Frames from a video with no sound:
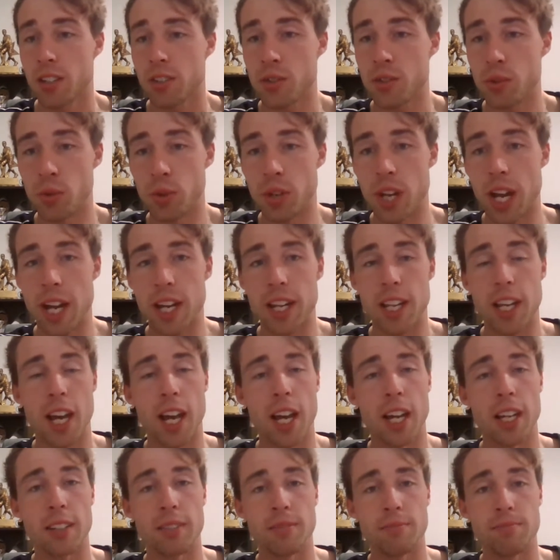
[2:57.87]
Scored
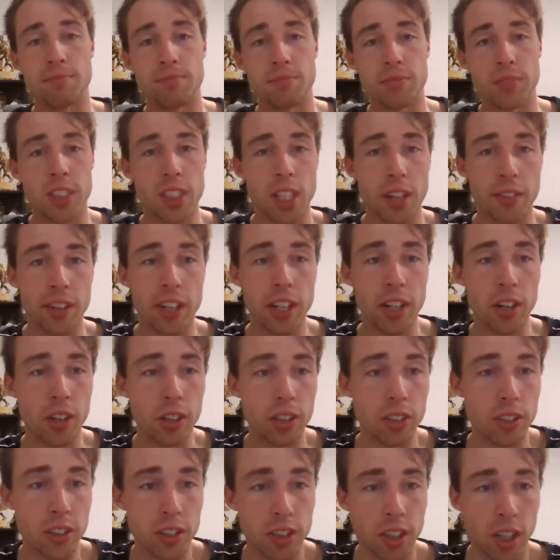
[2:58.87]
88 and 70
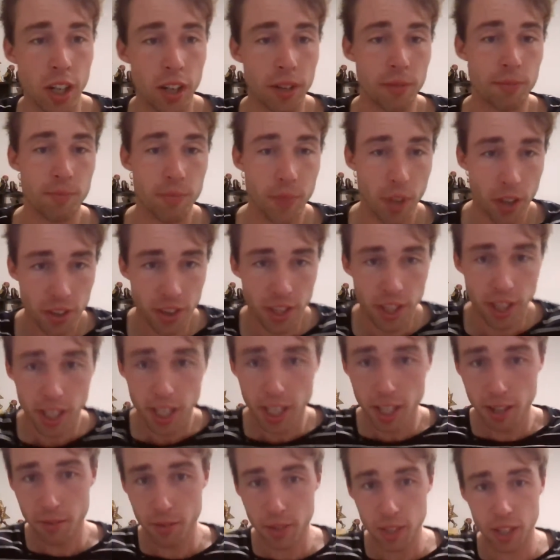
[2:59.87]
odd. So I think
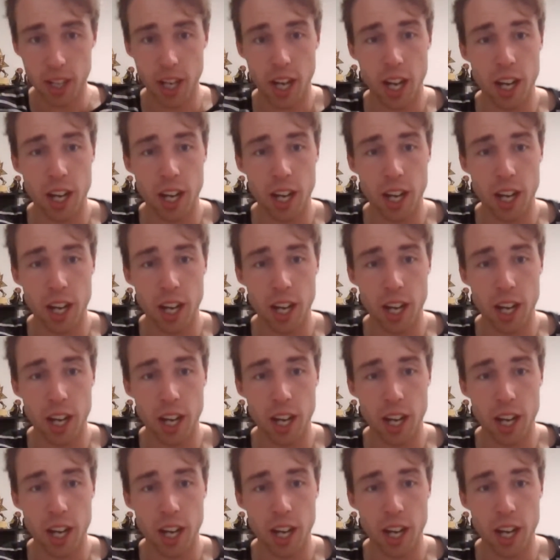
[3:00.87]
him at